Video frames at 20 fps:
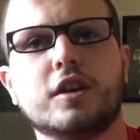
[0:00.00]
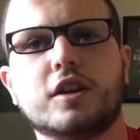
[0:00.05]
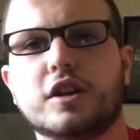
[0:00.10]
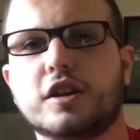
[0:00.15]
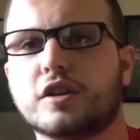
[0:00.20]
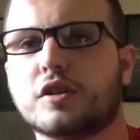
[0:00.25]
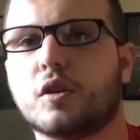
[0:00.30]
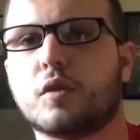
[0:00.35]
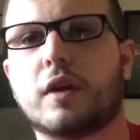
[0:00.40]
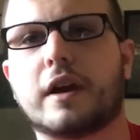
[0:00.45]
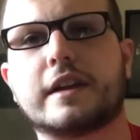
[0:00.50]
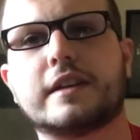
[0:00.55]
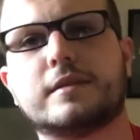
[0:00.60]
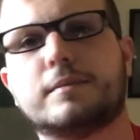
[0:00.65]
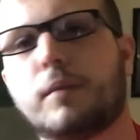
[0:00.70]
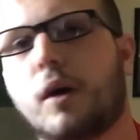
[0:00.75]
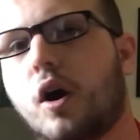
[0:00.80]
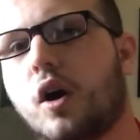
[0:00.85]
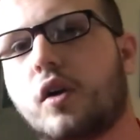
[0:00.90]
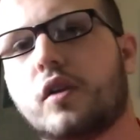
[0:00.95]
you know, like
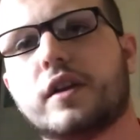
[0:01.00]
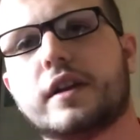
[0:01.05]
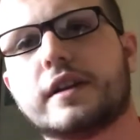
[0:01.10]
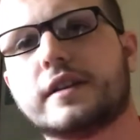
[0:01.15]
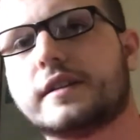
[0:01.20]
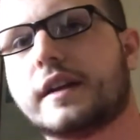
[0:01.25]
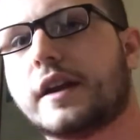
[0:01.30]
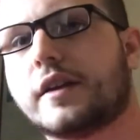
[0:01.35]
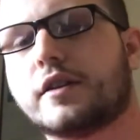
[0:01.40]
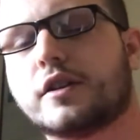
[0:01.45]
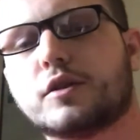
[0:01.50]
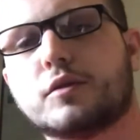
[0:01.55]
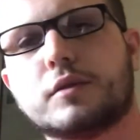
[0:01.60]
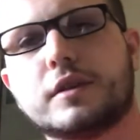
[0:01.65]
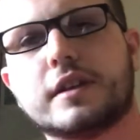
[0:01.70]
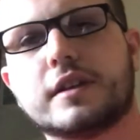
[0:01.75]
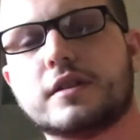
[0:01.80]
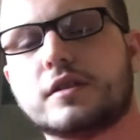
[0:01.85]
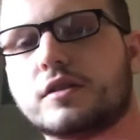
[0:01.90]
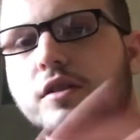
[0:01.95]
Spalding, Dairy
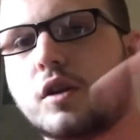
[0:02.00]
Queen, you